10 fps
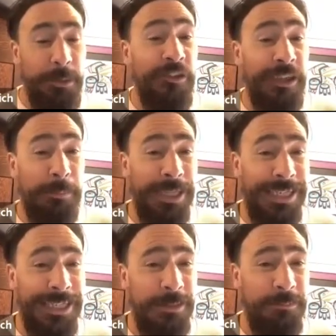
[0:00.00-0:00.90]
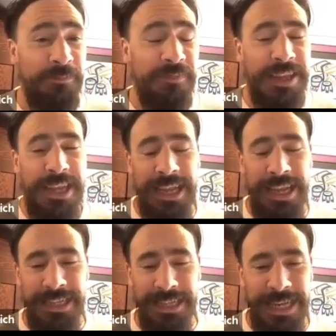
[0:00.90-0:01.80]
music playing.
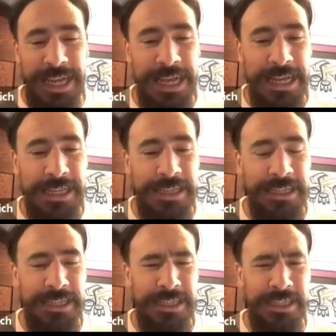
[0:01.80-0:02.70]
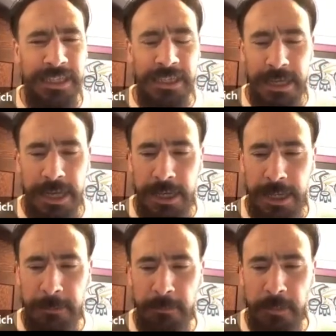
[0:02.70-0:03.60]
And they had the
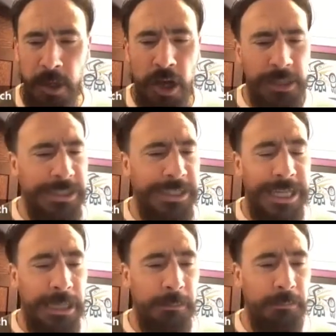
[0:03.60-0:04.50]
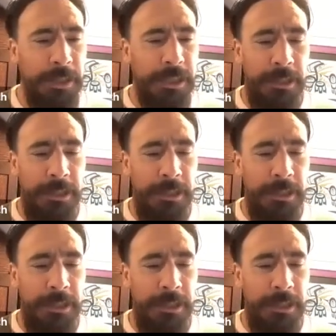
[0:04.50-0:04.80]
um, hockey game